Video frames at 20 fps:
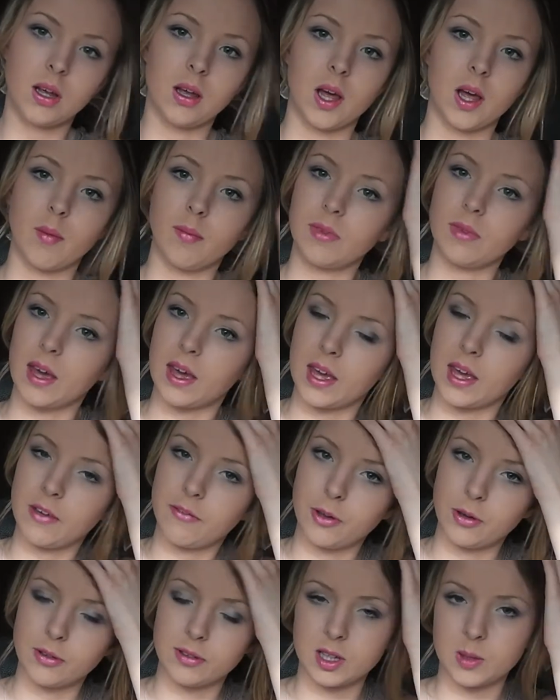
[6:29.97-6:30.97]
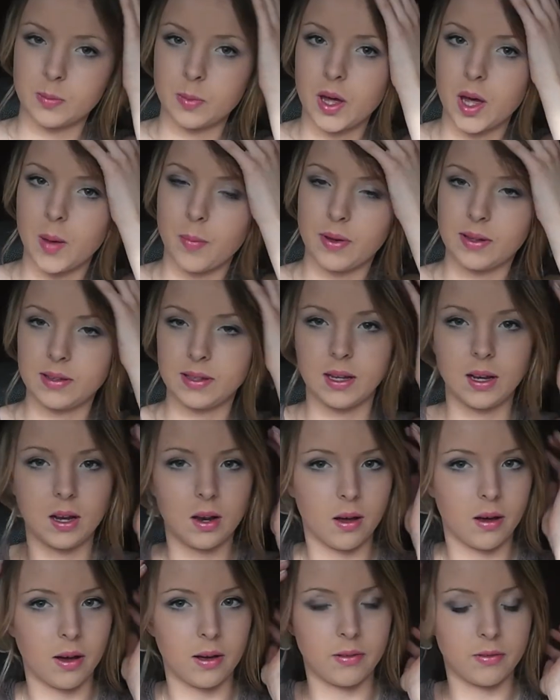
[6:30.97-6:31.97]
Yeah, he feels his purpose in
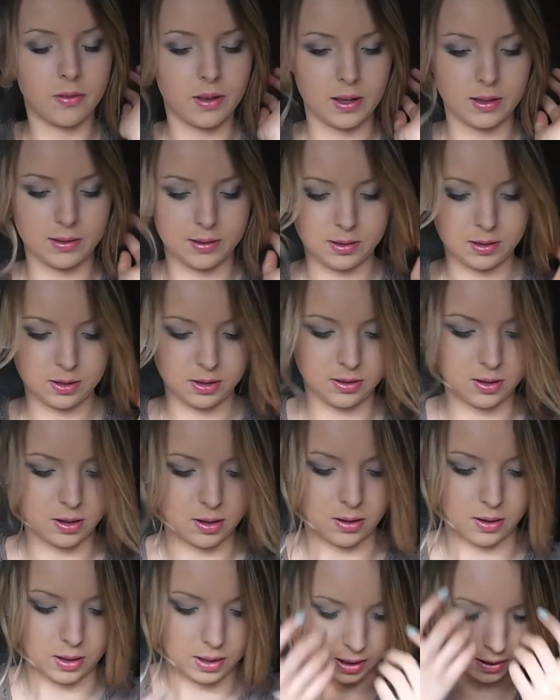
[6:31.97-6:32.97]
life is to die,